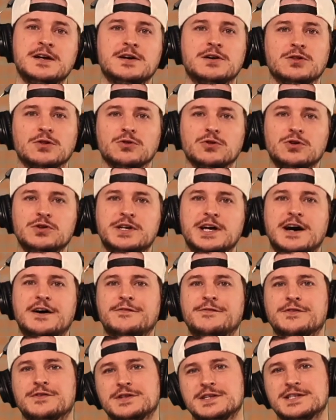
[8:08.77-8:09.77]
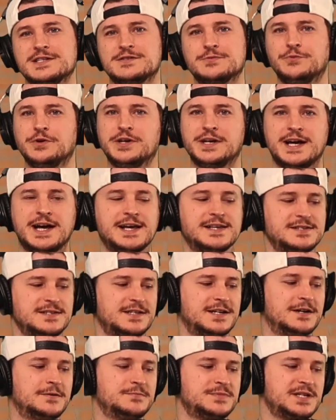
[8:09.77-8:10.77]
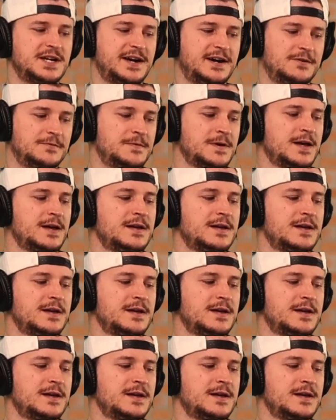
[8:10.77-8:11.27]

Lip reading: Look out for this one as it comes out.